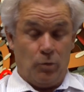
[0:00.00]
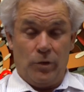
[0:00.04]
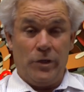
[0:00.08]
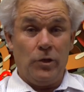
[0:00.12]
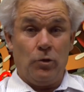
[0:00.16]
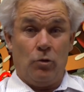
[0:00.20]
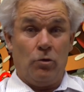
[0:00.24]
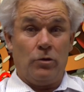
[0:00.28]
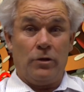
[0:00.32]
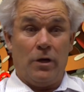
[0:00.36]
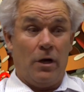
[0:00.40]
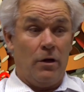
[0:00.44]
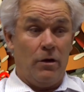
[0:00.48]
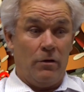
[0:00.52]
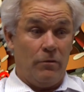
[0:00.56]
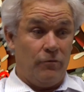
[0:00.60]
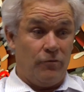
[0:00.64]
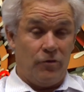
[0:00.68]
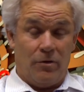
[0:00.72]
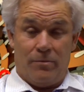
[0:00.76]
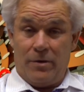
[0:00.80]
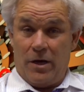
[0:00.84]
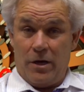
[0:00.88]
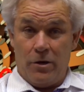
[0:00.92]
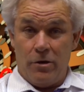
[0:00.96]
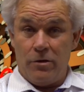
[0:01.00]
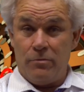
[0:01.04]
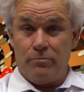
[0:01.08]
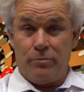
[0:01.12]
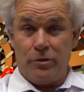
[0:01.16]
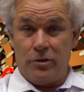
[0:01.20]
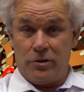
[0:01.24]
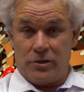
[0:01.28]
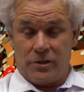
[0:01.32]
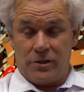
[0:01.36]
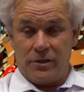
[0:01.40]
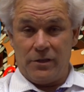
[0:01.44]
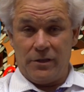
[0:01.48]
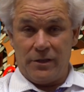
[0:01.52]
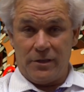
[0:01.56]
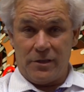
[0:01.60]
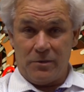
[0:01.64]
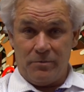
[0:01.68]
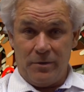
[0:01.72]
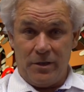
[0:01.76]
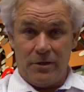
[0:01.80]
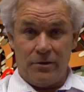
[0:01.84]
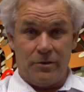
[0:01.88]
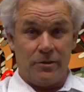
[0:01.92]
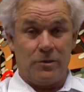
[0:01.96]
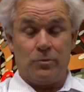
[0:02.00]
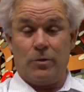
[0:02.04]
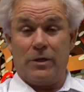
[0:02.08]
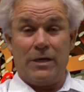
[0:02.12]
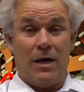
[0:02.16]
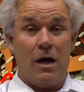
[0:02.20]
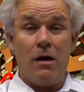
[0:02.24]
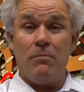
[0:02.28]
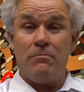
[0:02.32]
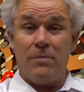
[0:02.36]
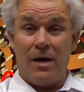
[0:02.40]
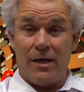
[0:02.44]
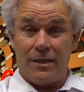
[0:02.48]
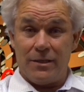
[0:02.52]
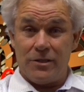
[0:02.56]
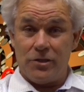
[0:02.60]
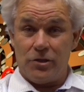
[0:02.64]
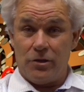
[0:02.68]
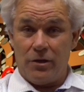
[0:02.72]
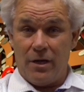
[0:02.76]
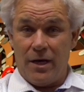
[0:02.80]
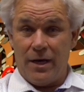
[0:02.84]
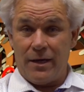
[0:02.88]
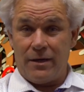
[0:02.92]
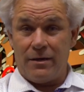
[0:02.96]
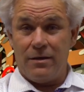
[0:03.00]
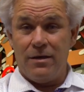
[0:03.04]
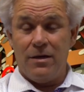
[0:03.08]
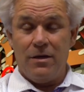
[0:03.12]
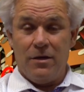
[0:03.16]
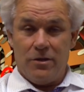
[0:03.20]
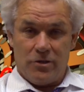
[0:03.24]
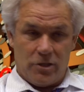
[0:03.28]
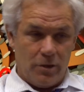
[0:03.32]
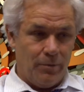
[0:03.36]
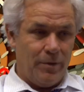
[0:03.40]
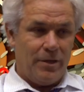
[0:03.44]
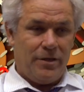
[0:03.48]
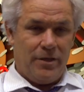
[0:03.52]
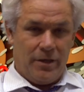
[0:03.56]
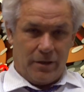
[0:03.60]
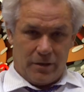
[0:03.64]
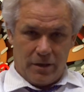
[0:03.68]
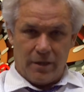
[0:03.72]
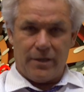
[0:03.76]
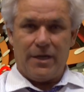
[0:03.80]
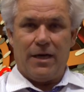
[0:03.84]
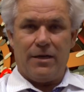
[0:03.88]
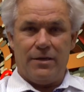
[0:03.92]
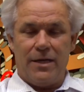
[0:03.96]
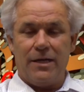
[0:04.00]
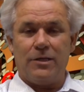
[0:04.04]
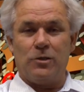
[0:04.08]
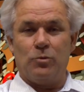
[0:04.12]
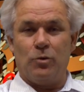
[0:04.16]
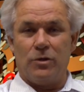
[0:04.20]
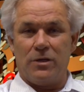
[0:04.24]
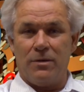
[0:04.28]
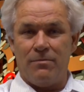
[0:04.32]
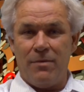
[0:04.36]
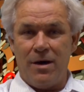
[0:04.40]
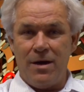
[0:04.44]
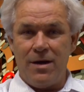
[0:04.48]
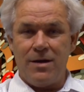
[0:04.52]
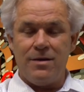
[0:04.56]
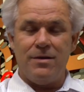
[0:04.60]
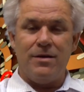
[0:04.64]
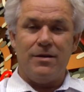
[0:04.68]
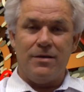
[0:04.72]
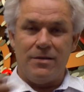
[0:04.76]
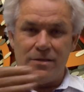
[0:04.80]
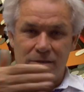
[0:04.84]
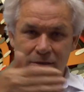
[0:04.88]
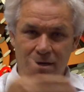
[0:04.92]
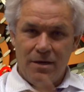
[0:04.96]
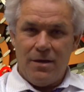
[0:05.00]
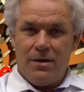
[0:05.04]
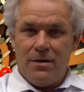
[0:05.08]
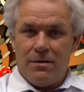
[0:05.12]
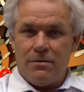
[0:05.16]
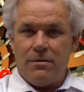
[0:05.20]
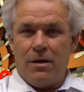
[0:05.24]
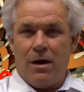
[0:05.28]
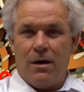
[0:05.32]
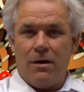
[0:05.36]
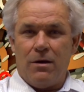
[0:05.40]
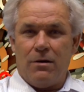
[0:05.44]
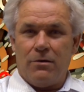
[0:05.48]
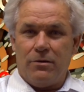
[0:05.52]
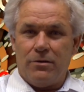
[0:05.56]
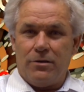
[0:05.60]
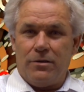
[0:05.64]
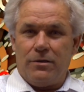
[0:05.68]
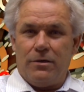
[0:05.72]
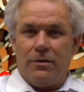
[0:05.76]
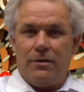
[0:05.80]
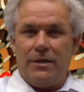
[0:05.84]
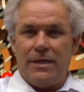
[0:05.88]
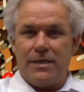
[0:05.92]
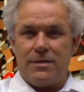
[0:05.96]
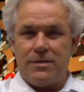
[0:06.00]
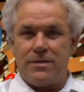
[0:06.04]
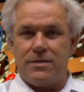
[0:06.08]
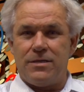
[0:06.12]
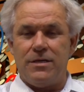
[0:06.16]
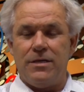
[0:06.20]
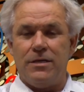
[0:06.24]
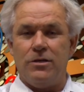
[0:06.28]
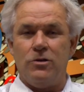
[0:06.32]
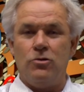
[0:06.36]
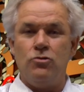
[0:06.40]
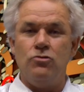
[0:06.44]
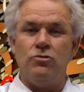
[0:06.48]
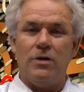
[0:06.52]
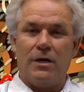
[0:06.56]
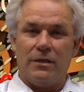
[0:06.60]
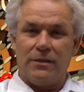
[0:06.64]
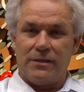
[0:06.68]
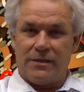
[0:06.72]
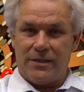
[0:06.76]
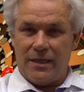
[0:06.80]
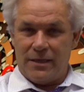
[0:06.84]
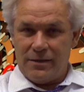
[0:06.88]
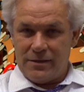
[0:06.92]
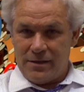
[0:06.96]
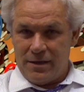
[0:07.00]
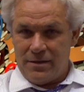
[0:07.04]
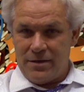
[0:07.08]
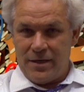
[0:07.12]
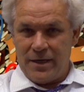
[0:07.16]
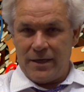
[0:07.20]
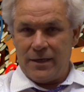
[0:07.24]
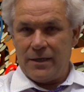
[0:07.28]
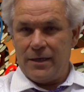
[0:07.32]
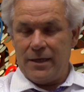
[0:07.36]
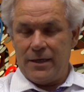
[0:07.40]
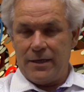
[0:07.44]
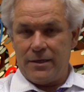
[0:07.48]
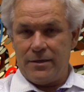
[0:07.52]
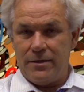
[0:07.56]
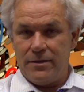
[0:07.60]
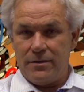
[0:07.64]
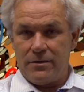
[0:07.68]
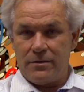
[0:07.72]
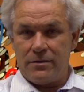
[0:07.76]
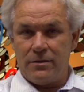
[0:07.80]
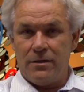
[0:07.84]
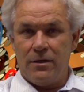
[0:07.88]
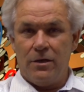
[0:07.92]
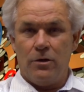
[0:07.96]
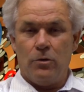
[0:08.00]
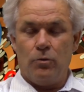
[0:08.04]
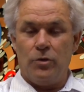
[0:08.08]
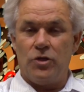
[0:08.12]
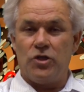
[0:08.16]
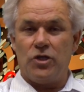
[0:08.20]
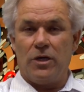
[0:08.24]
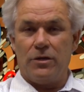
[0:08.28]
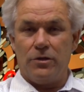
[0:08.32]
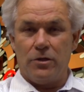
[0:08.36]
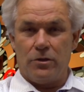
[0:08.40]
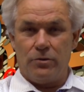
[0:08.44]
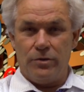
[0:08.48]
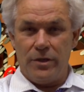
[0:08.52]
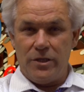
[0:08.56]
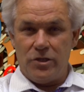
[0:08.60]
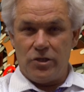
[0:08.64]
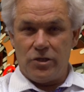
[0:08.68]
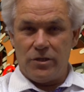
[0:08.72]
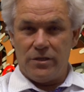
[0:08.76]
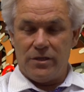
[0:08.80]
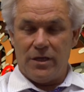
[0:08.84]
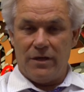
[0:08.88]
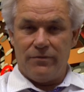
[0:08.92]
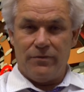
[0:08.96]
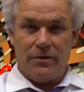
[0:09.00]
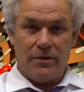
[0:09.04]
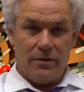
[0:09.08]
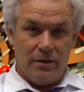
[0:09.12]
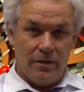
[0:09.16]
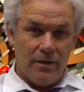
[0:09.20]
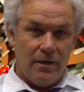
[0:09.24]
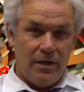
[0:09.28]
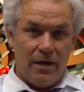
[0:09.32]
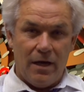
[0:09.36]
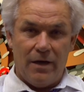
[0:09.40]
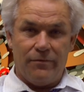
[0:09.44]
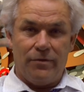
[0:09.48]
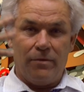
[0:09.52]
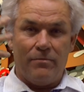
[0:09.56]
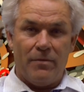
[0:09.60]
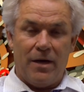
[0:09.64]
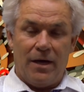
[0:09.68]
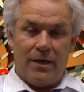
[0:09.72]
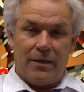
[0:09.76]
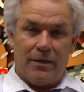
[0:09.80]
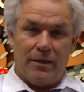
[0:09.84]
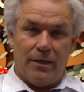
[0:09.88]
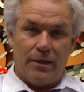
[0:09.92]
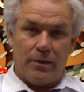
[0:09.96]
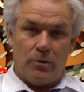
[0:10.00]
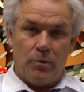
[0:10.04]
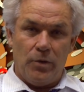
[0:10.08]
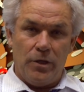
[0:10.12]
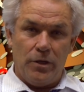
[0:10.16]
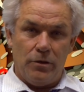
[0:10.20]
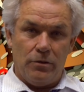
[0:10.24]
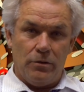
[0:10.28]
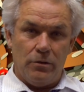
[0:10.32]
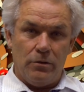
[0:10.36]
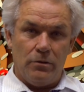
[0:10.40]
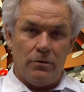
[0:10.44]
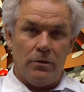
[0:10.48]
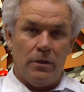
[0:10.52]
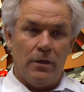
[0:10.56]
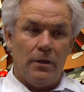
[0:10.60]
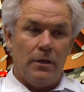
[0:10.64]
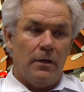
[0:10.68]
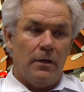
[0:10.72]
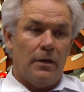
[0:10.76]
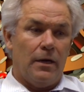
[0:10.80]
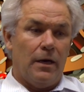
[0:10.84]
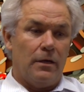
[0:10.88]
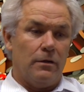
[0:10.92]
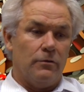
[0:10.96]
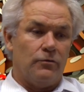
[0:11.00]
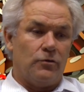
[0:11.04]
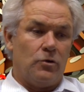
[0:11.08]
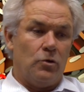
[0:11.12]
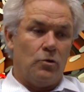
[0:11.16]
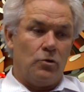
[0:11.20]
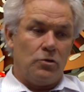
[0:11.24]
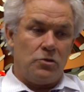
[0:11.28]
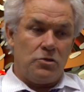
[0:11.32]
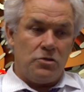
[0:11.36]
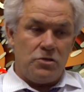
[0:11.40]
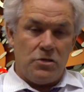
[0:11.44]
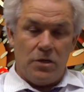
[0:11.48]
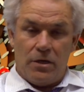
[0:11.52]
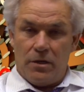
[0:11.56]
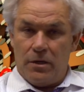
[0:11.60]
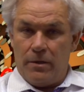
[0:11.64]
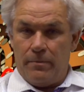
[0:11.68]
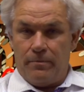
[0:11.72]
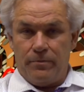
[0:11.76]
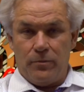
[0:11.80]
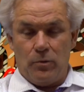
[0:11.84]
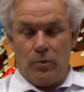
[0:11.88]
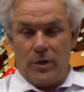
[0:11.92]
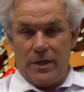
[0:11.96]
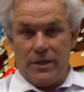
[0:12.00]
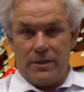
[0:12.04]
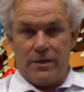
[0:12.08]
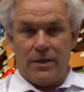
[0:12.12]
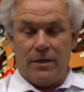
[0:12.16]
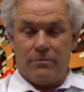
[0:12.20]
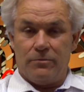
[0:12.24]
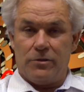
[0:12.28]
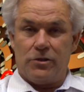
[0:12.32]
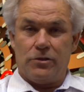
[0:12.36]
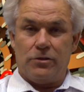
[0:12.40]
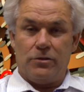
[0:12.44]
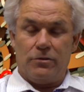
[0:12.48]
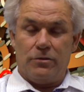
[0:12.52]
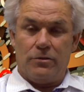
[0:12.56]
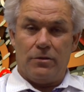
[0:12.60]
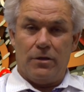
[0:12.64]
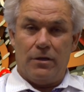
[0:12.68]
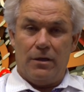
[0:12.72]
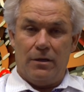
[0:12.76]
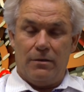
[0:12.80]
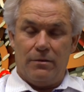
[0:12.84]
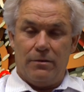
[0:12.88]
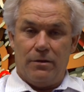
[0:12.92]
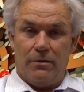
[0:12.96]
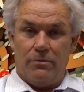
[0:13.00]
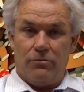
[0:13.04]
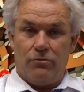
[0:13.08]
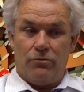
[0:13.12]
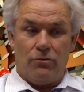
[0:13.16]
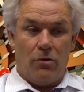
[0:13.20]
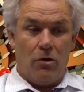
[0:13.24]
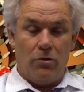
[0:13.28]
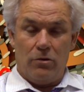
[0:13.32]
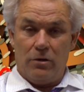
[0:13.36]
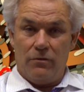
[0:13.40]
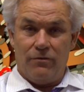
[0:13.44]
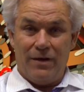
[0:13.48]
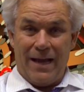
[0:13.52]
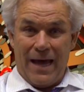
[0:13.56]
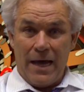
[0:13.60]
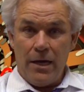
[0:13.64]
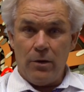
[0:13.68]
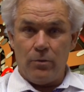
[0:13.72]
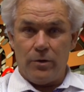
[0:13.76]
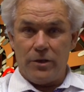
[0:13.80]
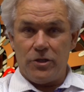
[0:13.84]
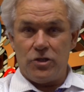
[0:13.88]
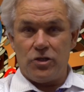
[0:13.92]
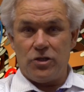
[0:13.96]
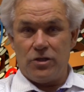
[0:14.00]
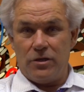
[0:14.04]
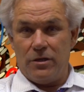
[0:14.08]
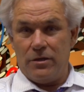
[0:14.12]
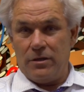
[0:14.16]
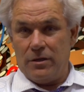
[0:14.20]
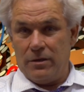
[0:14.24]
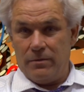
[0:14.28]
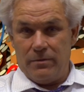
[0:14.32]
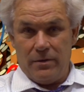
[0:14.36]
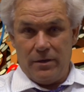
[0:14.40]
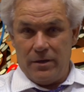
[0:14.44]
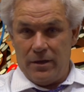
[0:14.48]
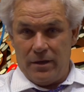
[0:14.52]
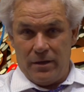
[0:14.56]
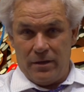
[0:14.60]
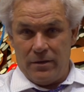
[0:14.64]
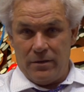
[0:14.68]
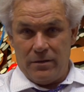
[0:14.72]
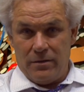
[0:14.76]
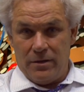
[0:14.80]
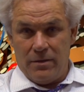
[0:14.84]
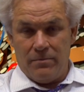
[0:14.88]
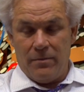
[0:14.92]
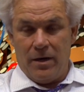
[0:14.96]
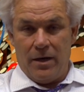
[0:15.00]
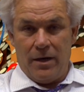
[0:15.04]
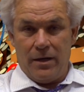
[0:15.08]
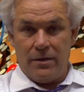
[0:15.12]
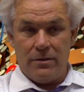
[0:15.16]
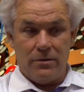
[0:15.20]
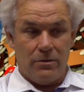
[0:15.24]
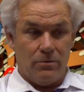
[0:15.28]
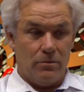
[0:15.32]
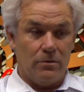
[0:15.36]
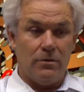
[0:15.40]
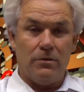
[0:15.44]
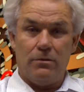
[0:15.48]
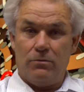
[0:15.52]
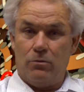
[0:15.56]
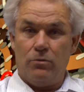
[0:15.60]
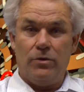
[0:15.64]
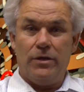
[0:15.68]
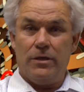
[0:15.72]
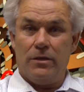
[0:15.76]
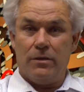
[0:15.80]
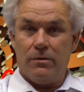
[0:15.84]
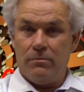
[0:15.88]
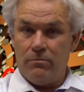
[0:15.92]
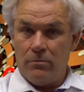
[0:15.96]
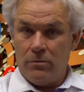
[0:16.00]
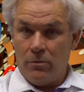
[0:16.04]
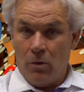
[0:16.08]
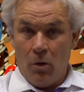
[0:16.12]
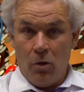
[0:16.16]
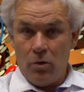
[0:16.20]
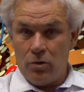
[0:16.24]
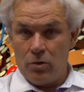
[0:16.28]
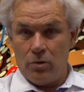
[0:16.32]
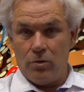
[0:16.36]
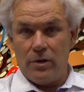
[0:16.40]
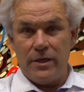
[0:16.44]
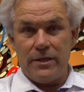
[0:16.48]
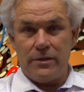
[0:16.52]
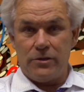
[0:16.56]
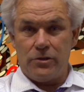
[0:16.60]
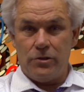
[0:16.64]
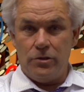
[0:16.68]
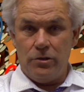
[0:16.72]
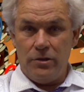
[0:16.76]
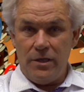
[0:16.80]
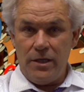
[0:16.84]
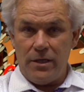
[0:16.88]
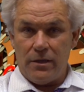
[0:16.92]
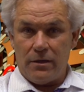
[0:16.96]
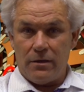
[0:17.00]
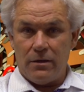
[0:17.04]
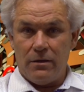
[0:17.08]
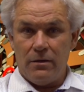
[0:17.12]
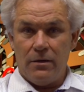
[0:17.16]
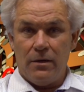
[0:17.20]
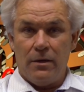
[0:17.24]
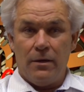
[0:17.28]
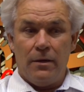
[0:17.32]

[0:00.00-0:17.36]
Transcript: We all know from our own personal experience what our minds are like, so we think, okay, that's what a mind is. Now, you know, let's see who else has a thing like this. Which other creatures have a mind like we do? And of course, when it comes to the role of language in the mind, we are more or less unique.